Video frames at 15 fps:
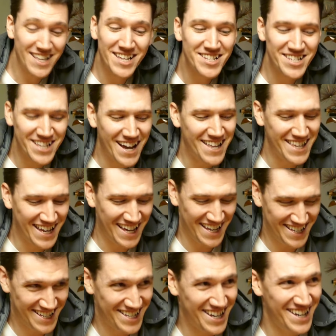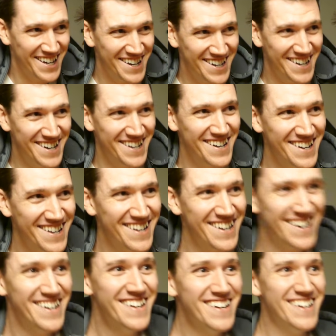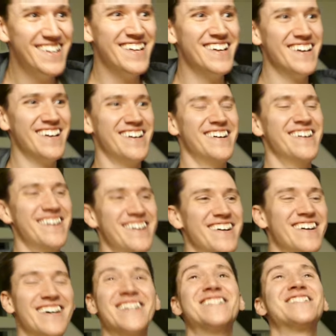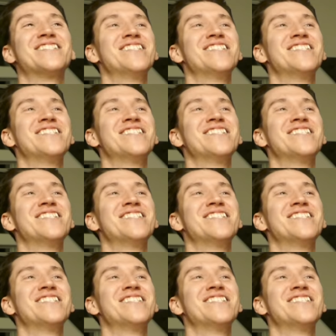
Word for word: is not a hint. It's two! Isn't